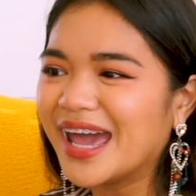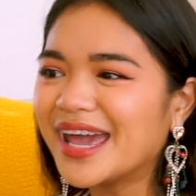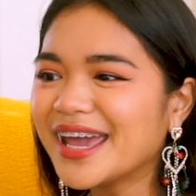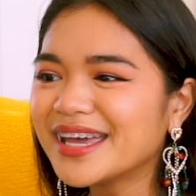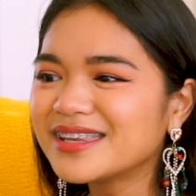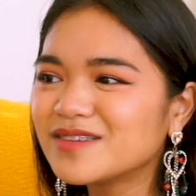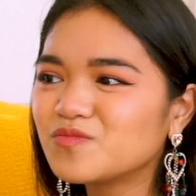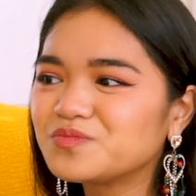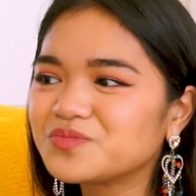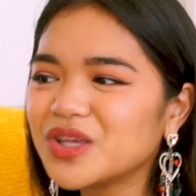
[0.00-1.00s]
And
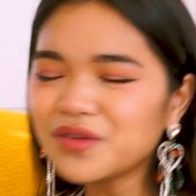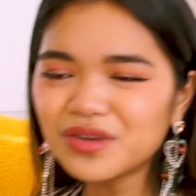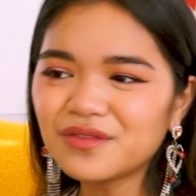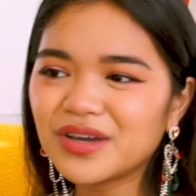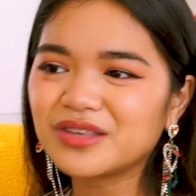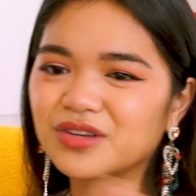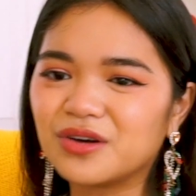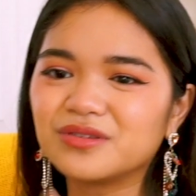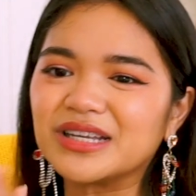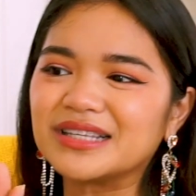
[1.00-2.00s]
even if I
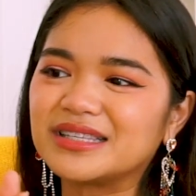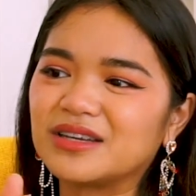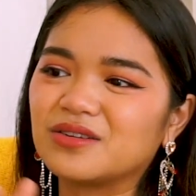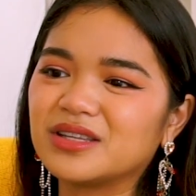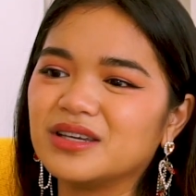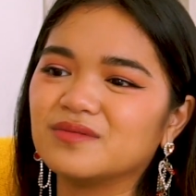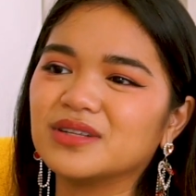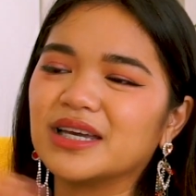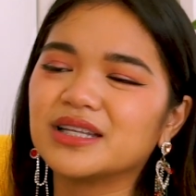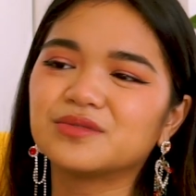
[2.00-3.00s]
don't necessarily
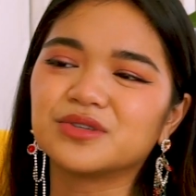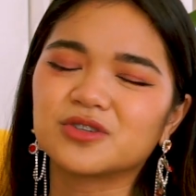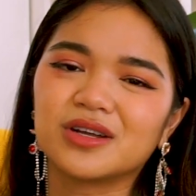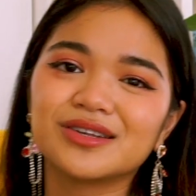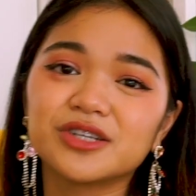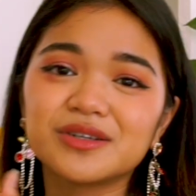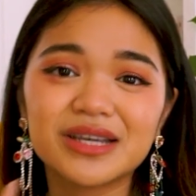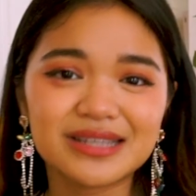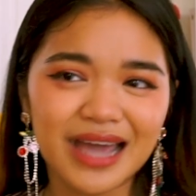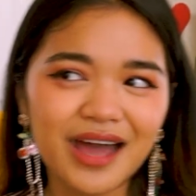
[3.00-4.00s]
relate to astrology,
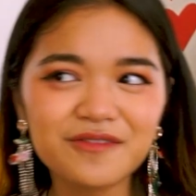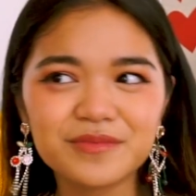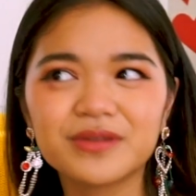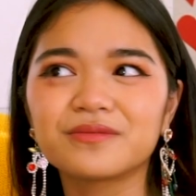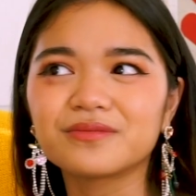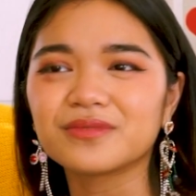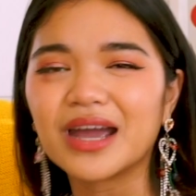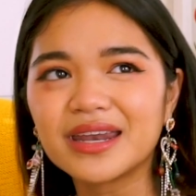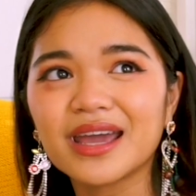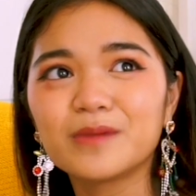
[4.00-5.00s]
because I have been
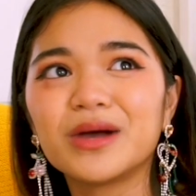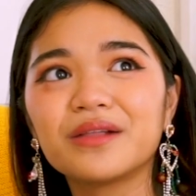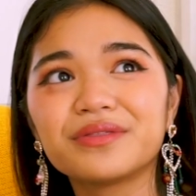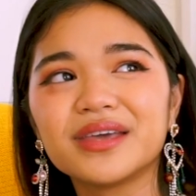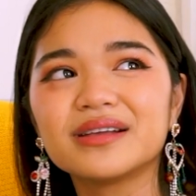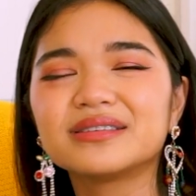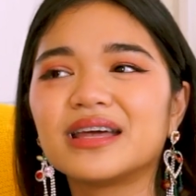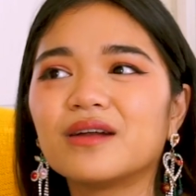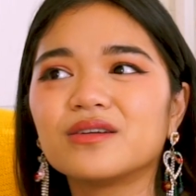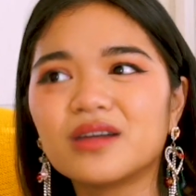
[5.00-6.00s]
writing about things
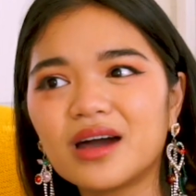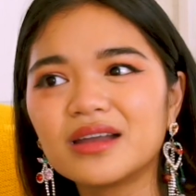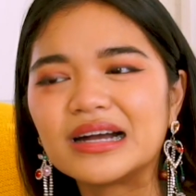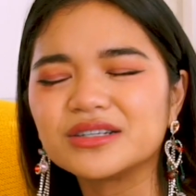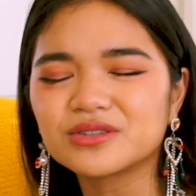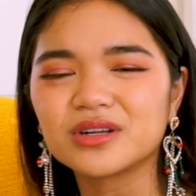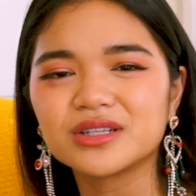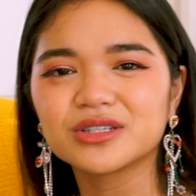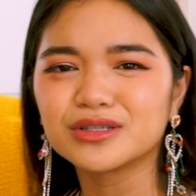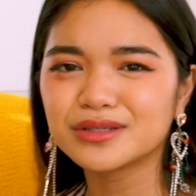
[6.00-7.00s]
that are not
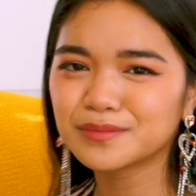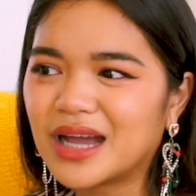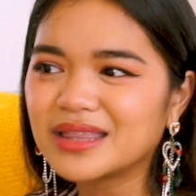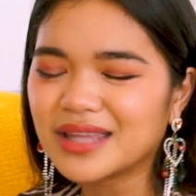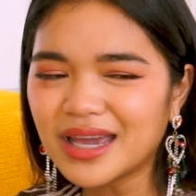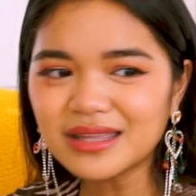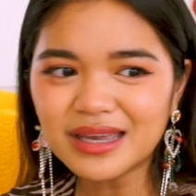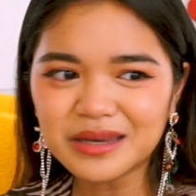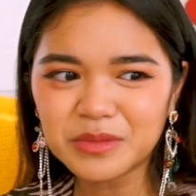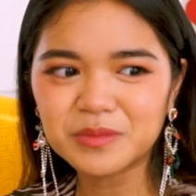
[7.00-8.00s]
astrological, I like
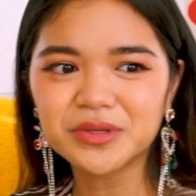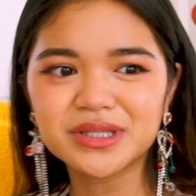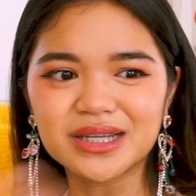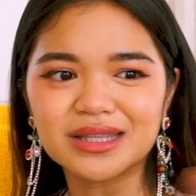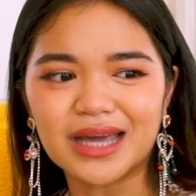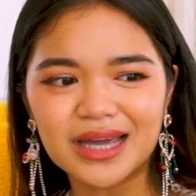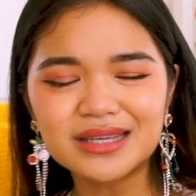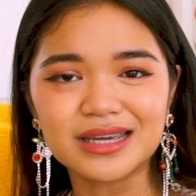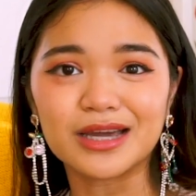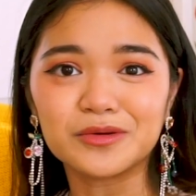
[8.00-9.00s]
that I'm able to lie
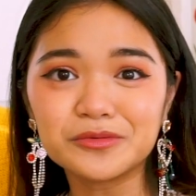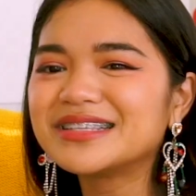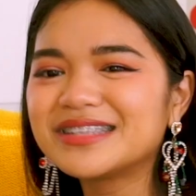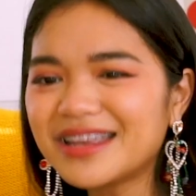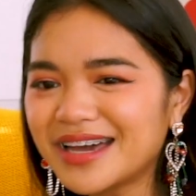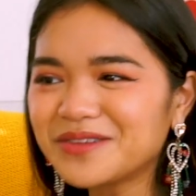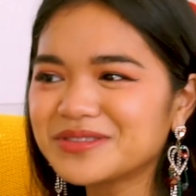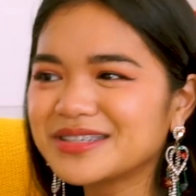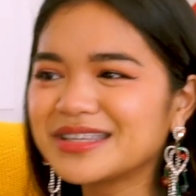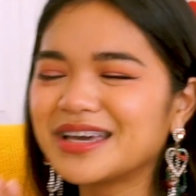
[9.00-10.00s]
down, set
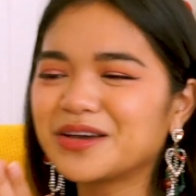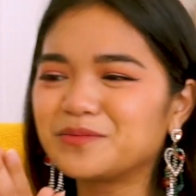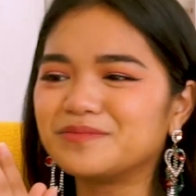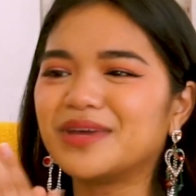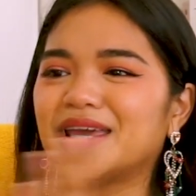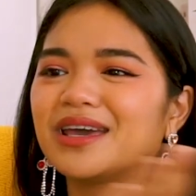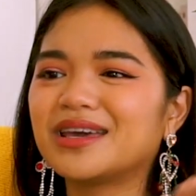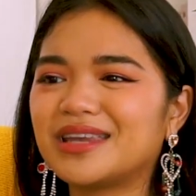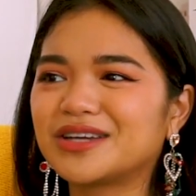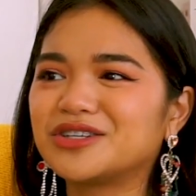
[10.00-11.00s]
out to like make a
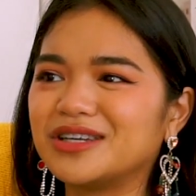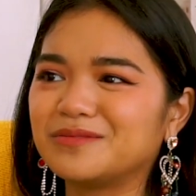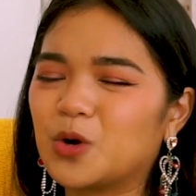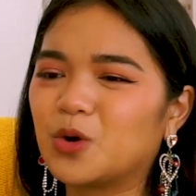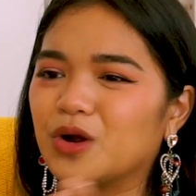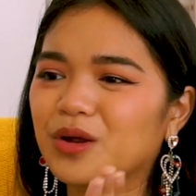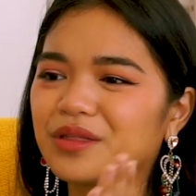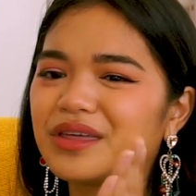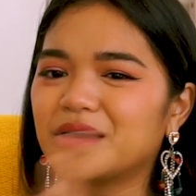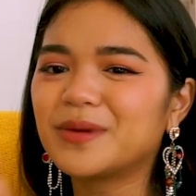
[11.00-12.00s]
connection or think